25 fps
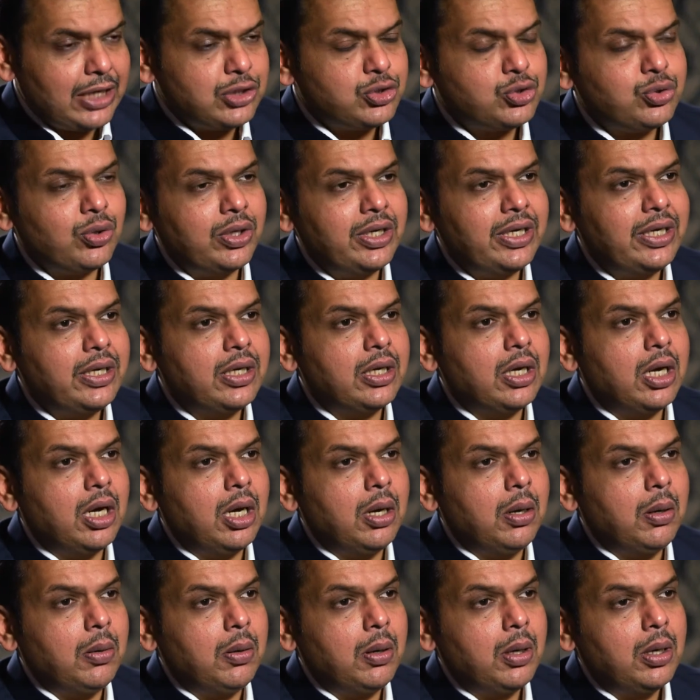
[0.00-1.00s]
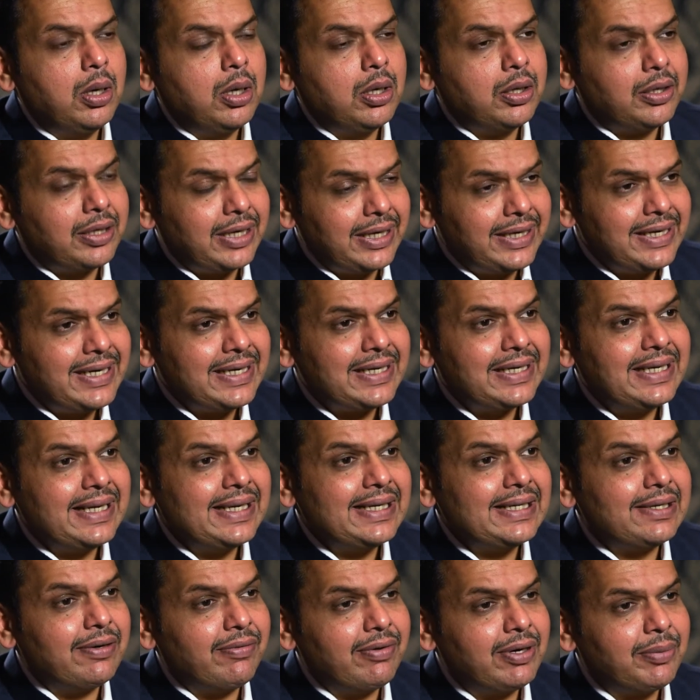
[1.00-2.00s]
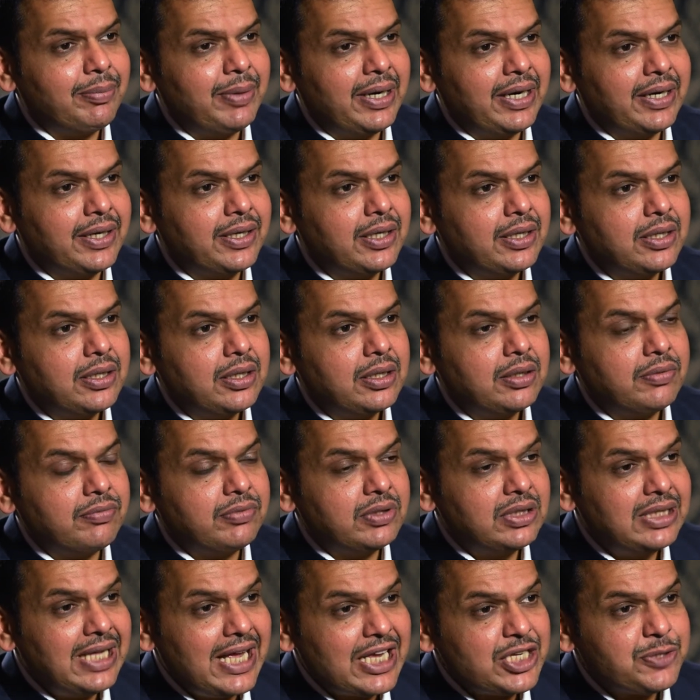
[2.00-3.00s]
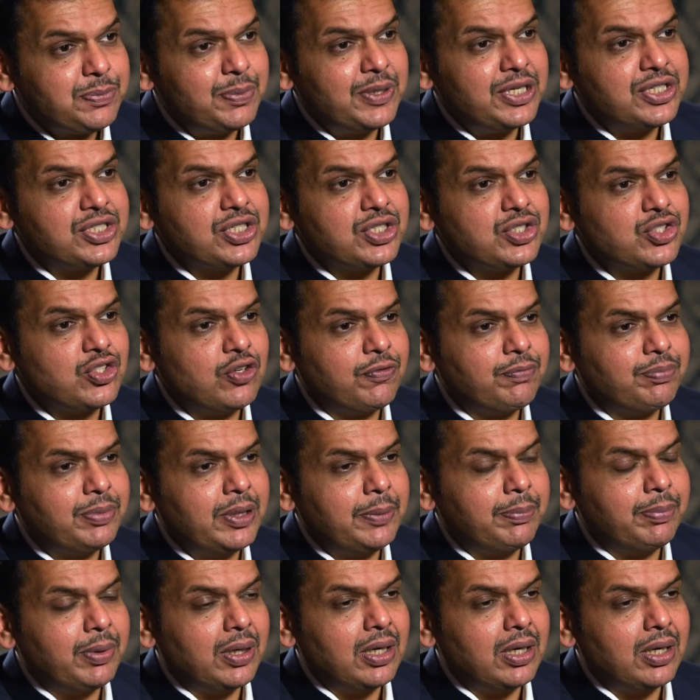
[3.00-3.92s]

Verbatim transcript: actually connecting government with the aspirations of